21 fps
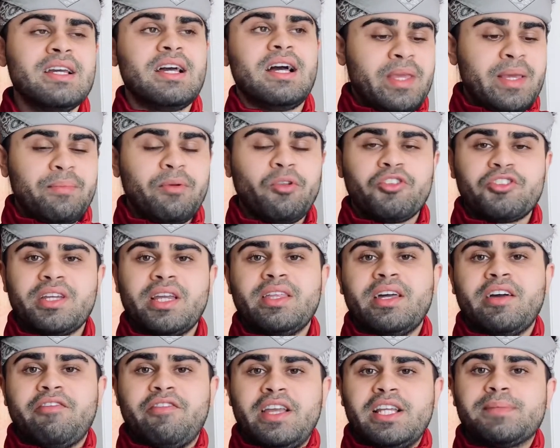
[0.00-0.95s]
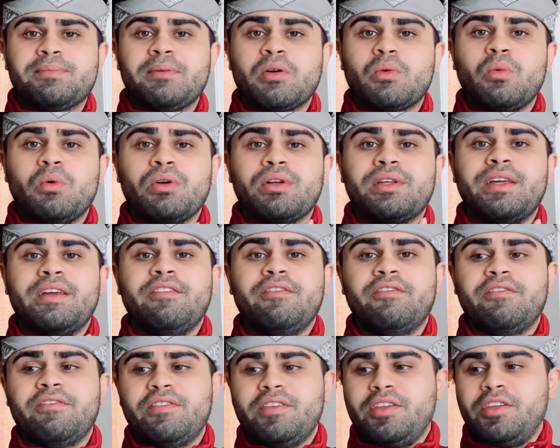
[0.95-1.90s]
People say that Facebook will
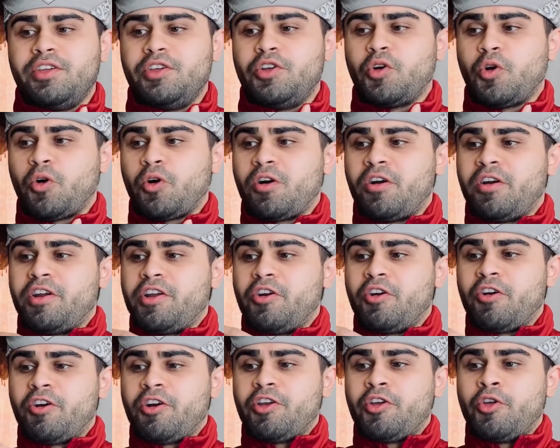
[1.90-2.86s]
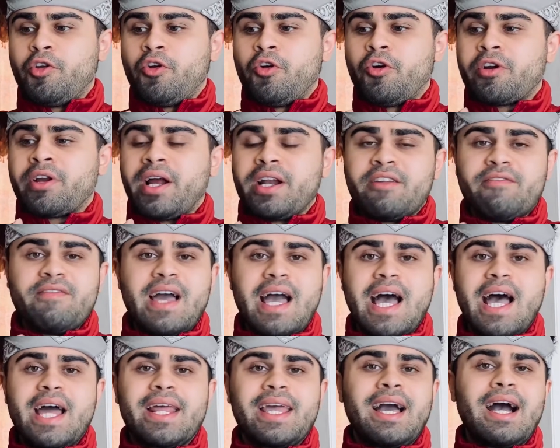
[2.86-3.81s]
give your your your kind of
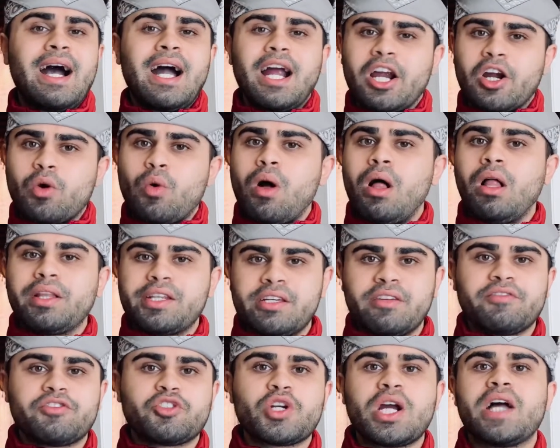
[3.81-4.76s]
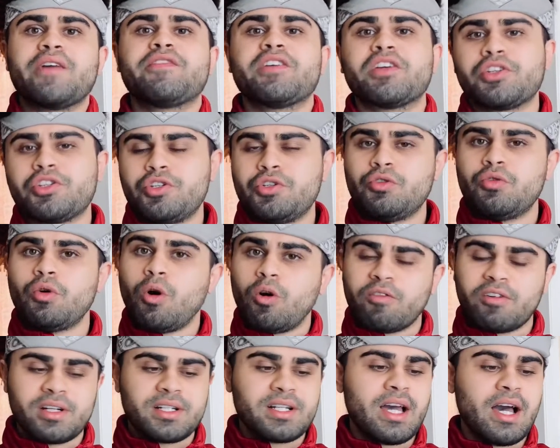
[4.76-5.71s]
ad a higher quality of traffic to
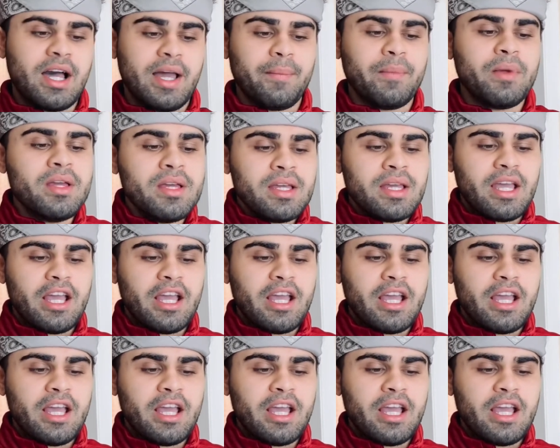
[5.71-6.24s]
over time